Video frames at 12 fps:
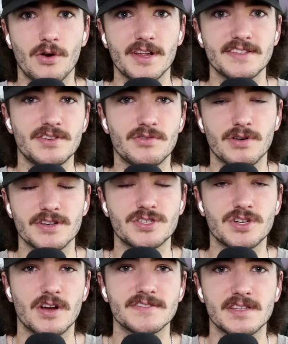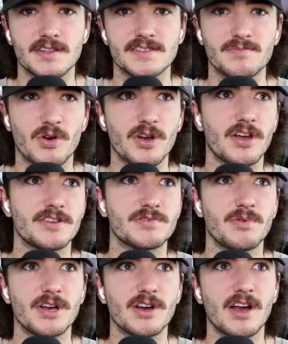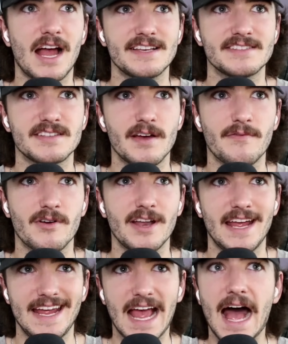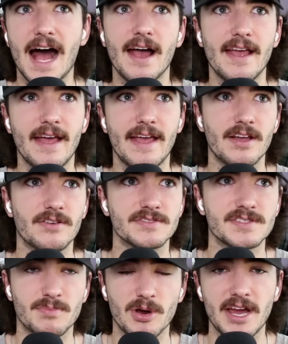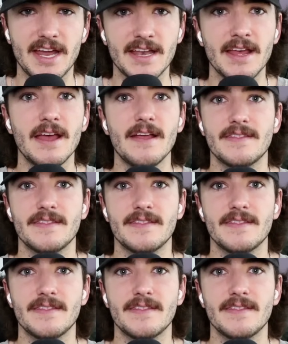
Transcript: according to Chris Johnston this morning on Twitter, has suffered a high ankle sprain.